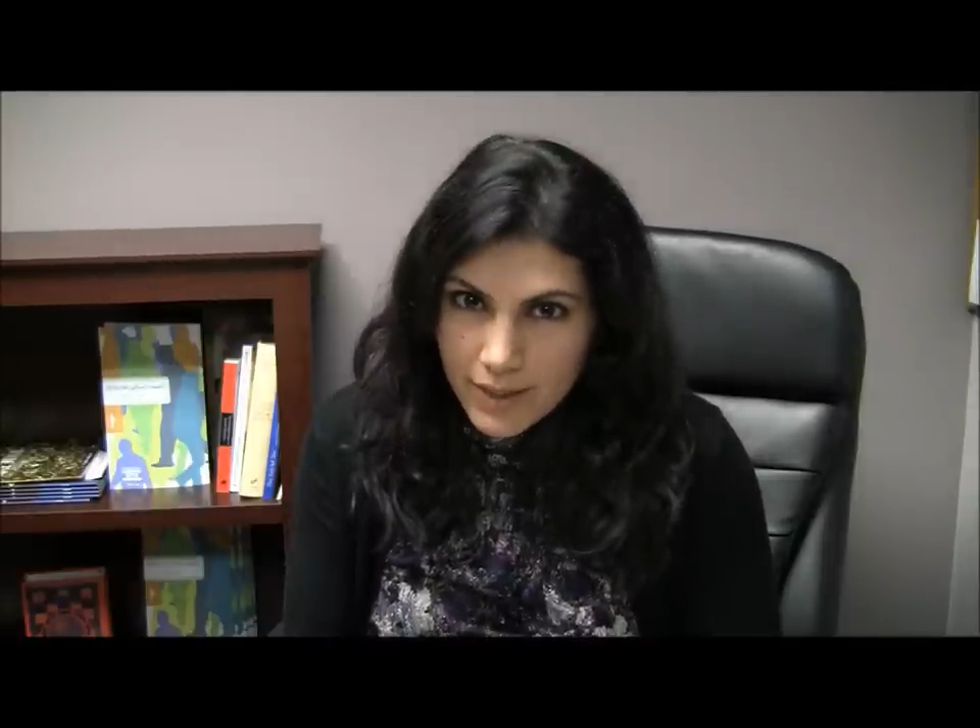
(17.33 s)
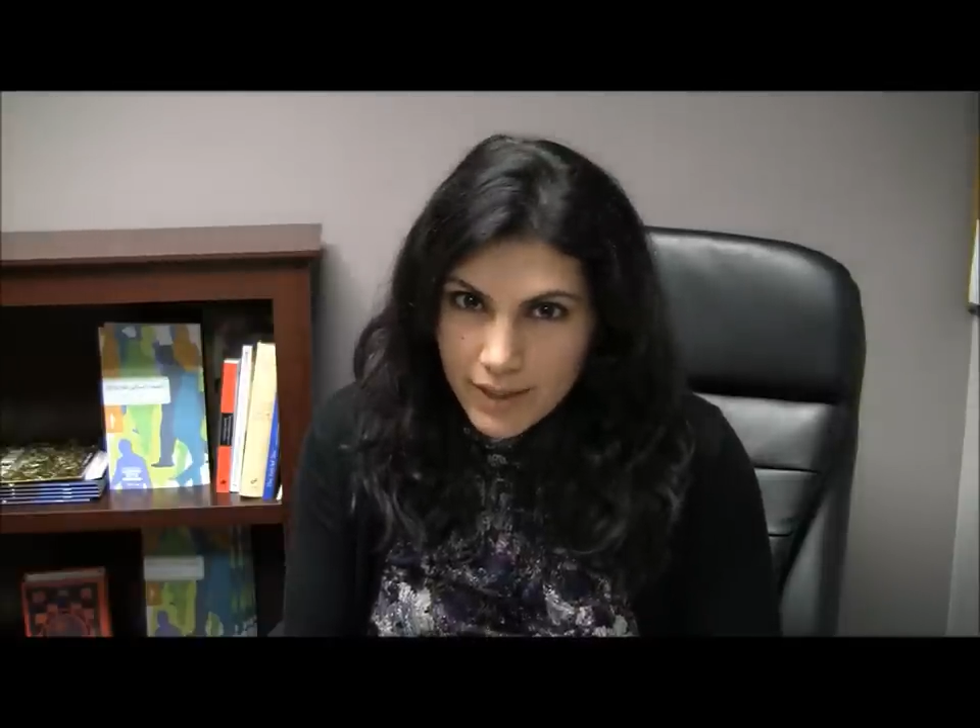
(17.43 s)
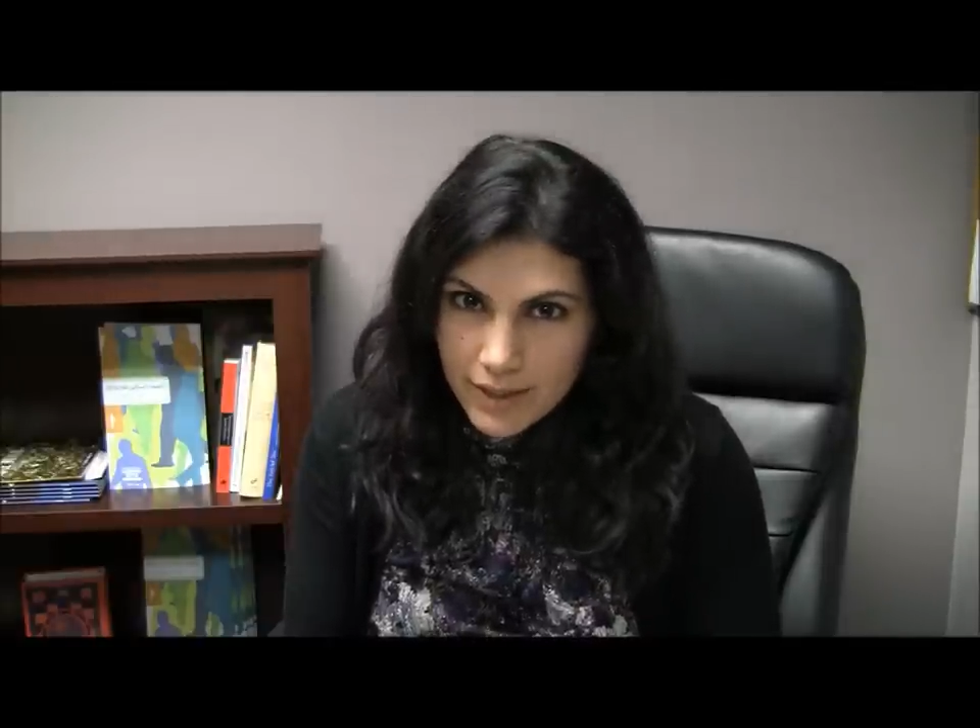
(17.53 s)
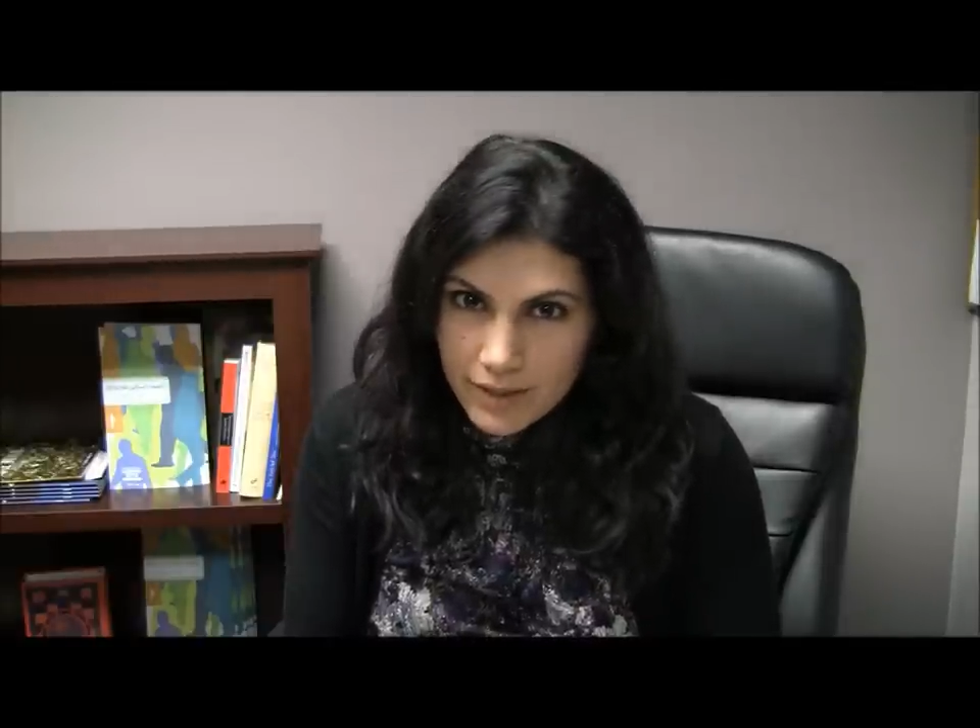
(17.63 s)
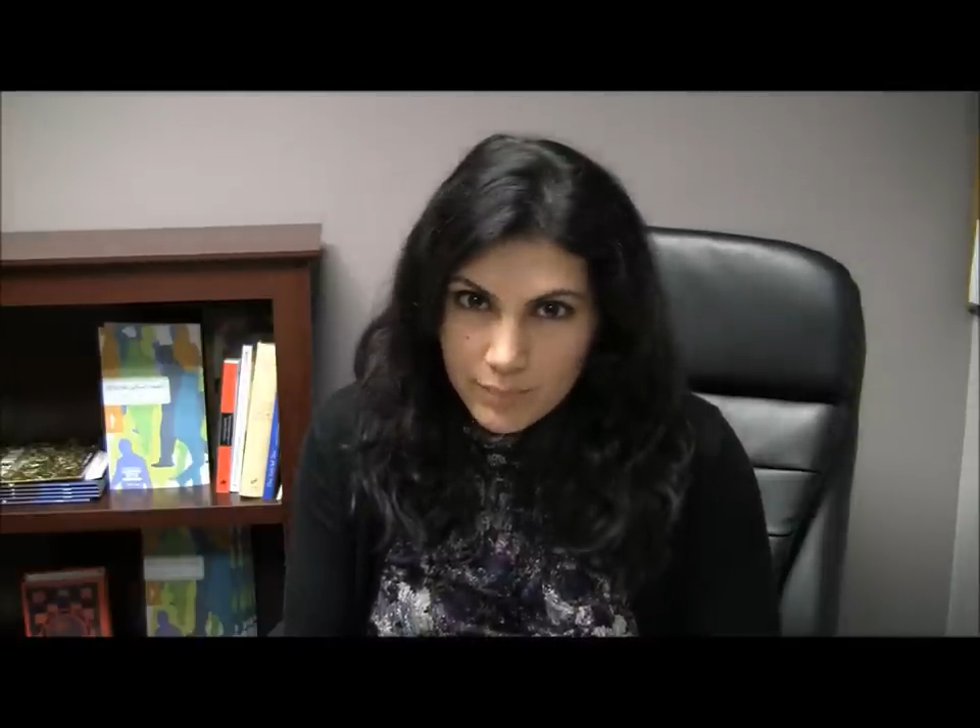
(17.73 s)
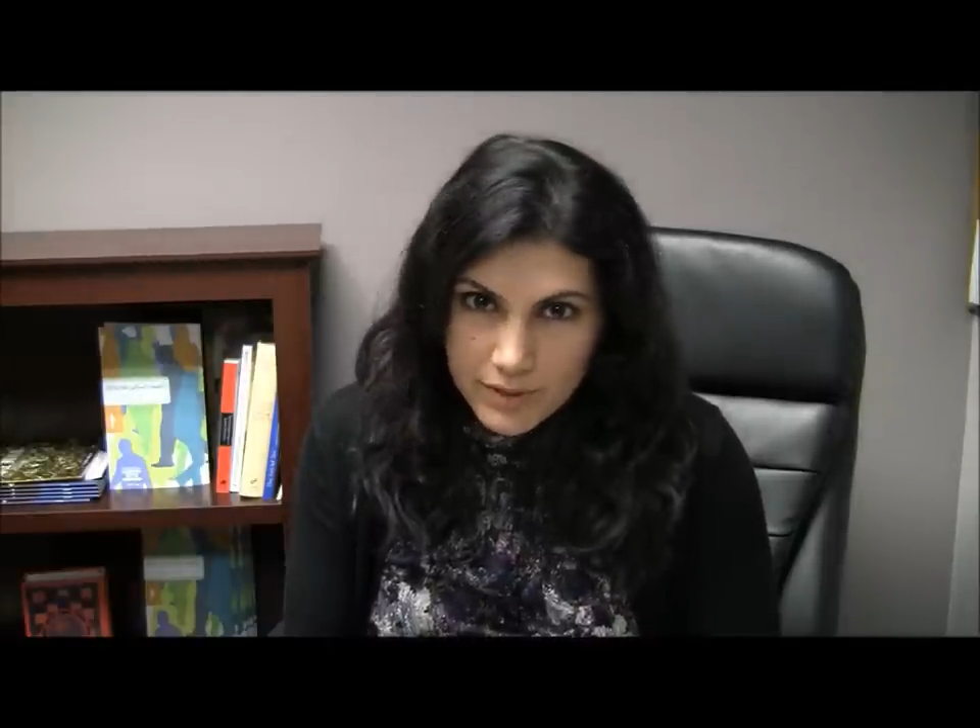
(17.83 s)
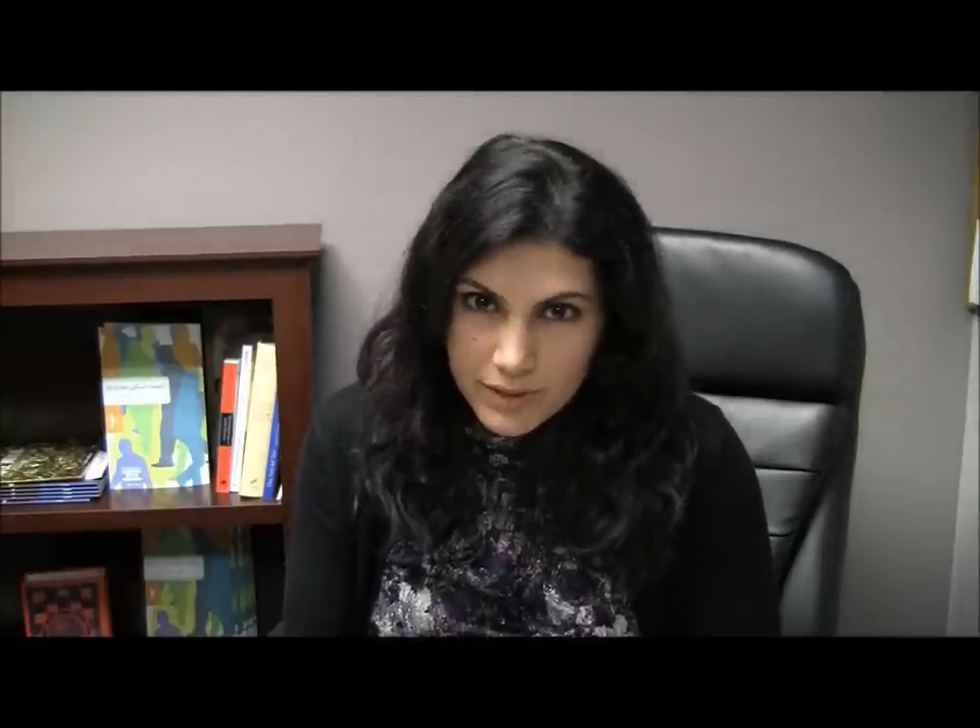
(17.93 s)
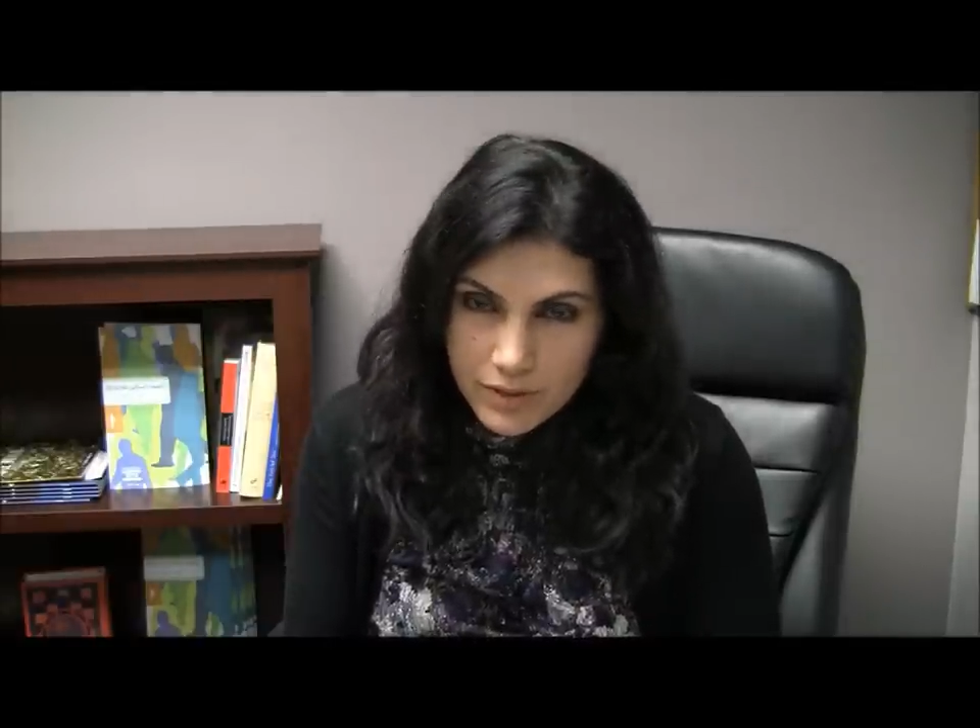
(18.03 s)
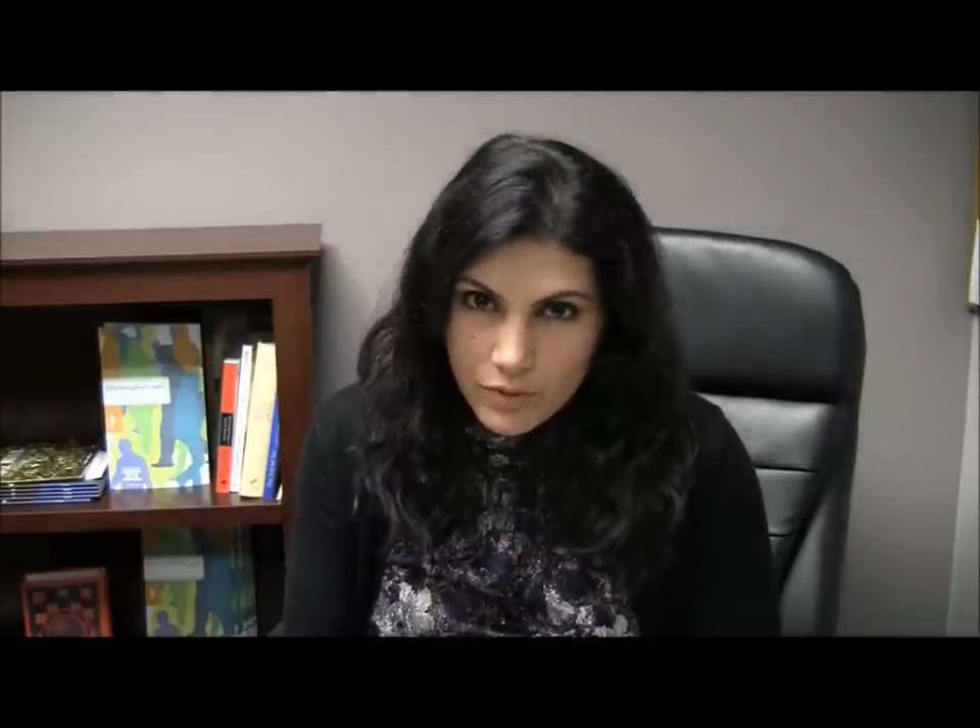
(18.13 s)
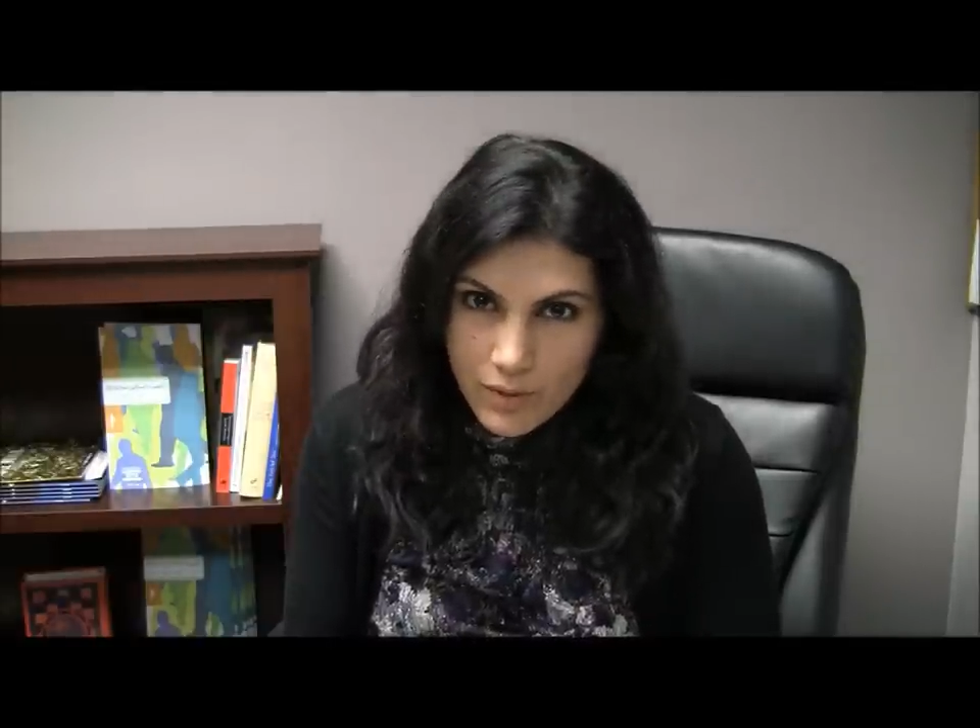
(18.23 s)
by
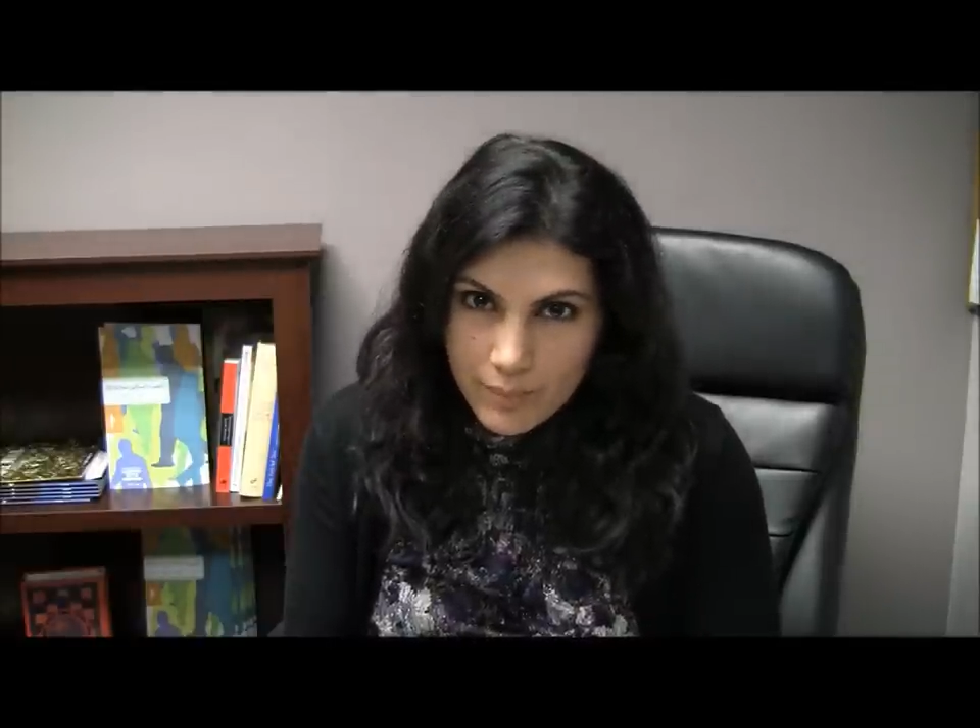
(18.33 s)
political